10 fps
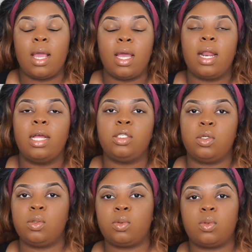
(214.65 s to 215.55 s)
And
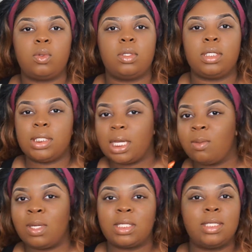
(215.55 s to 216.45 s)
as usual, the
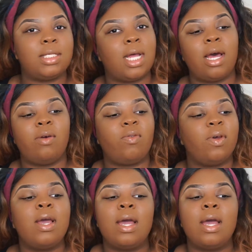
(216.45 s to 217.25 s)
same mix of stuff.